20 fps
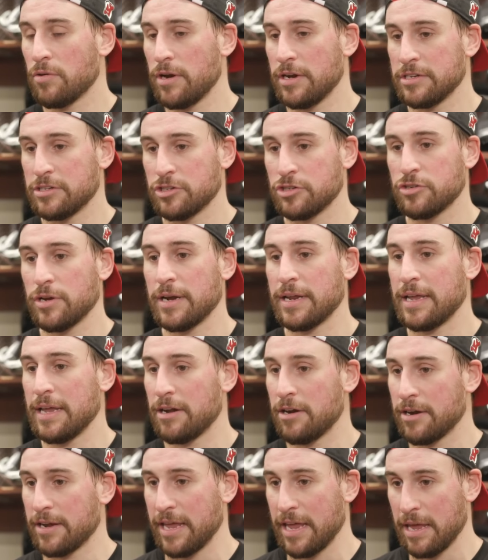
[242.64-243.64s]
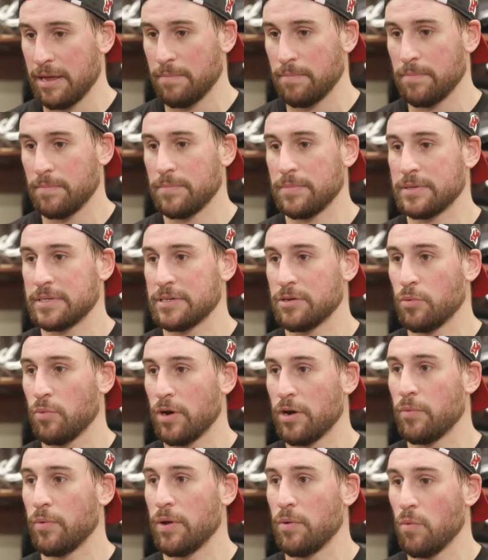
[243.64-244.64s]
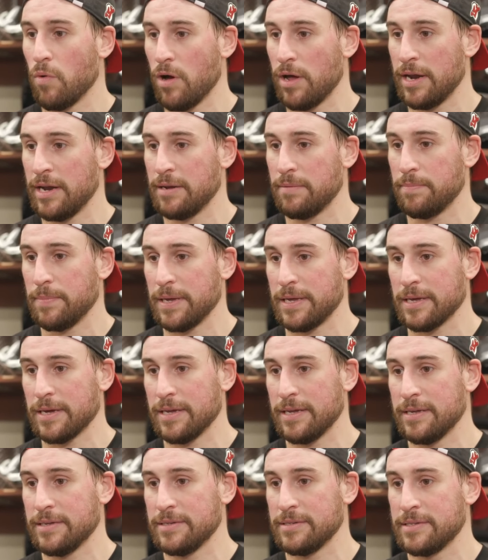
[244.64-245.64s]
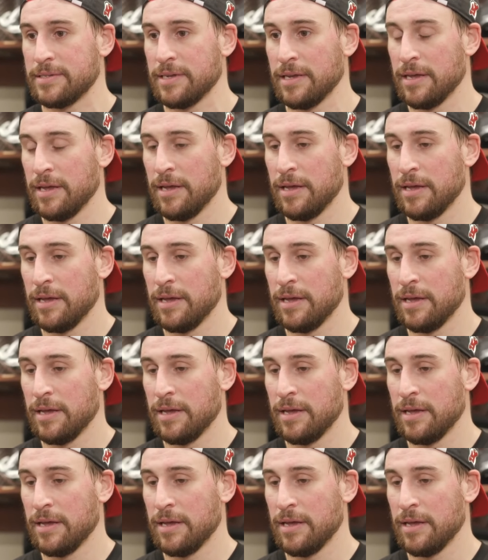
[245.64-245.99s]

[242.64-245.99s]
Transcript: run is just trying to get our game to where we want it because